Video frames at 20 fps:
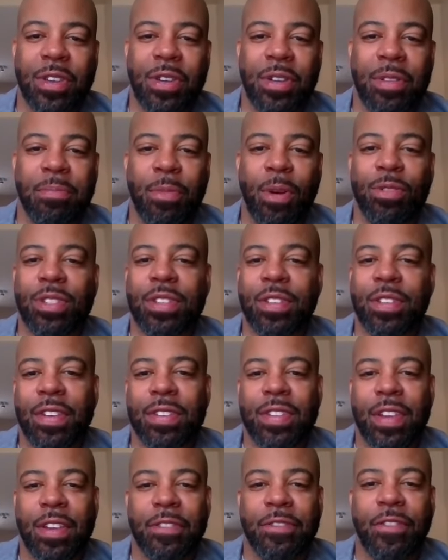Most of
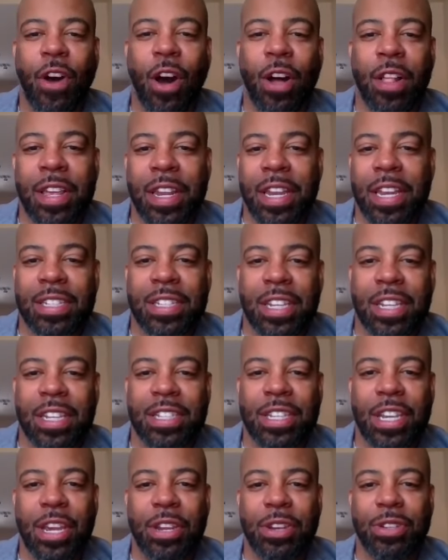us have fallen into
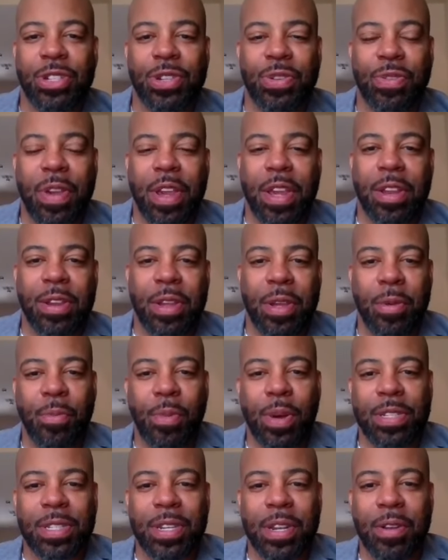this industry. It
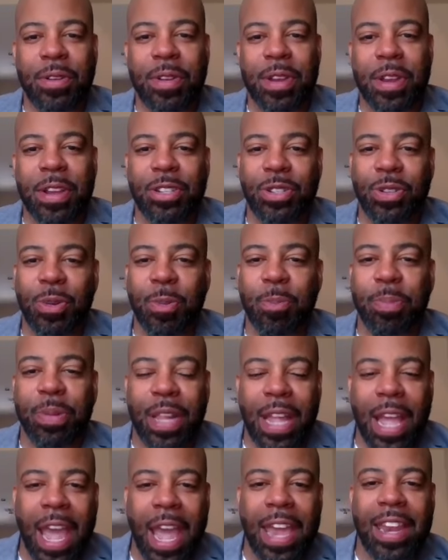wasn't an initial
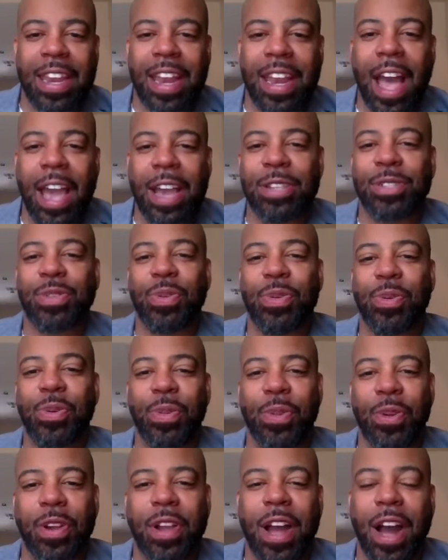plan in high
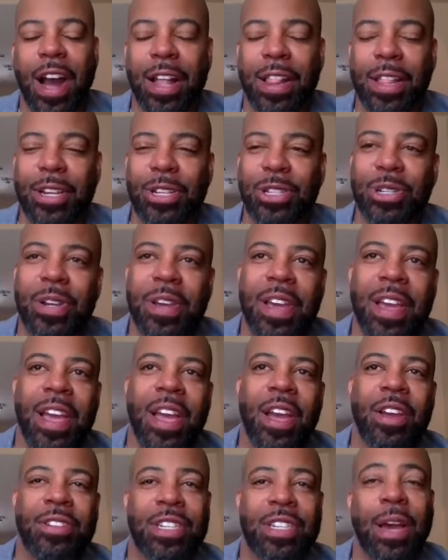school or college.
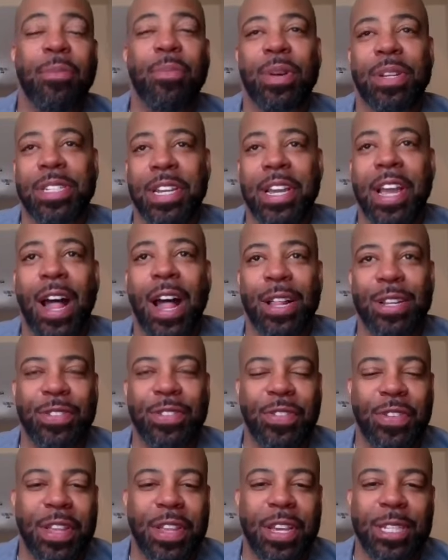Some went to college
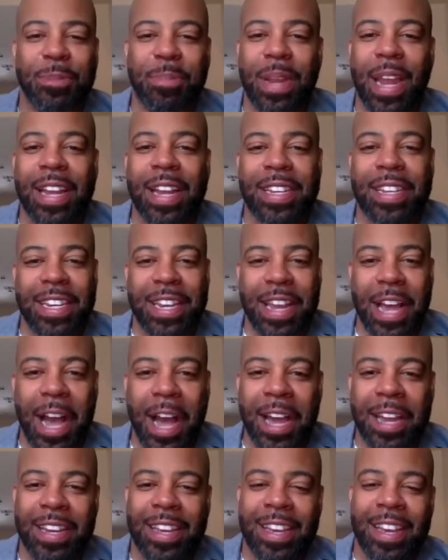for this, but I did
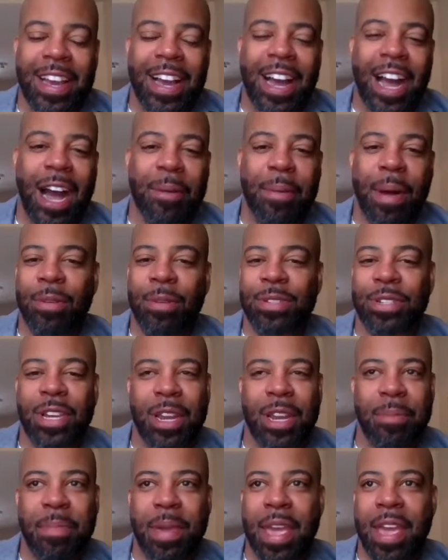not. I was
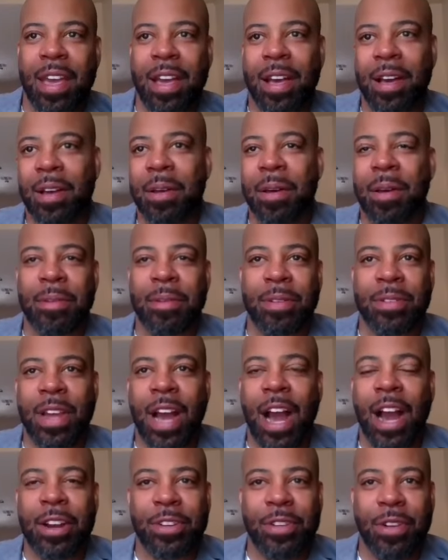going to be a
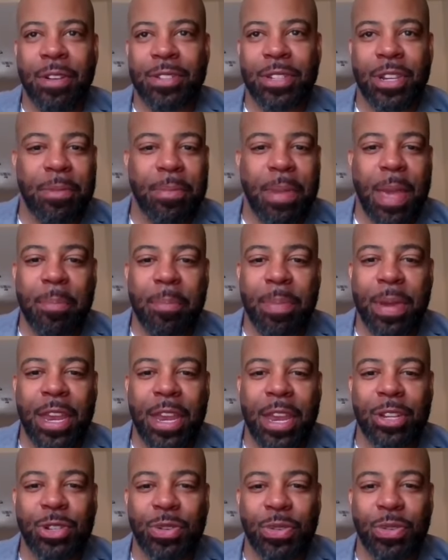doctor. I was going to be a
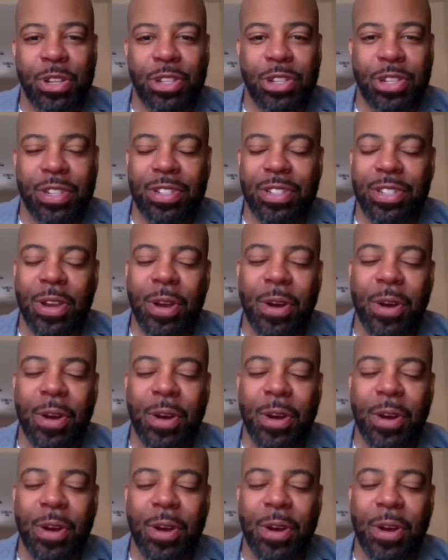pediatrician.